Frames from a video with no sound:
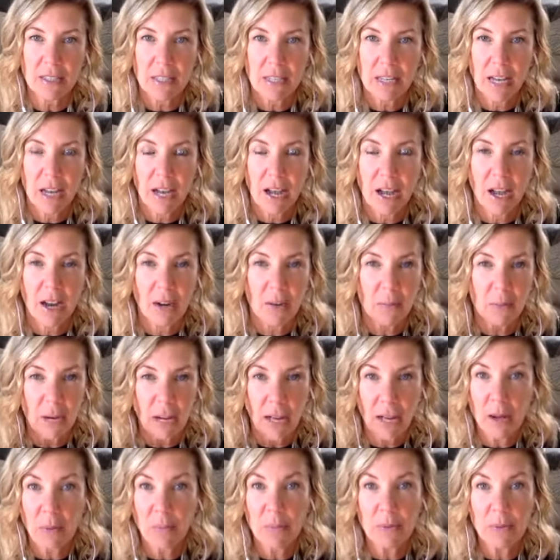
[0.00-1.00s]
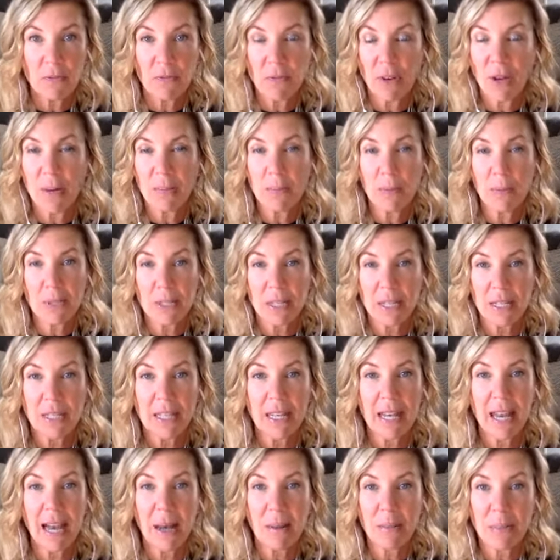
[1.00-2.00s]
And I want to help them find more daily
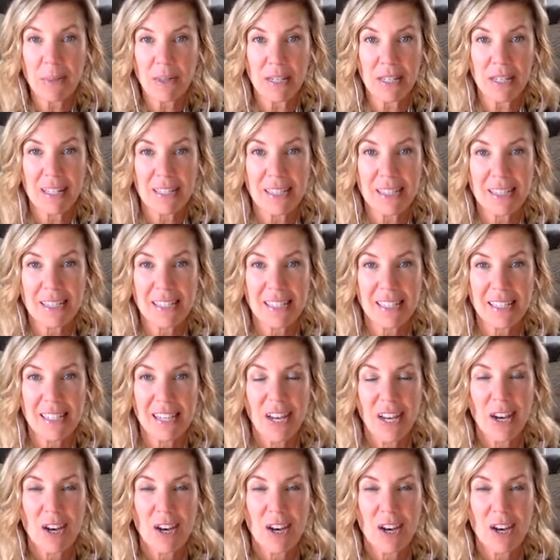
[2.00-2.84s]
happiness.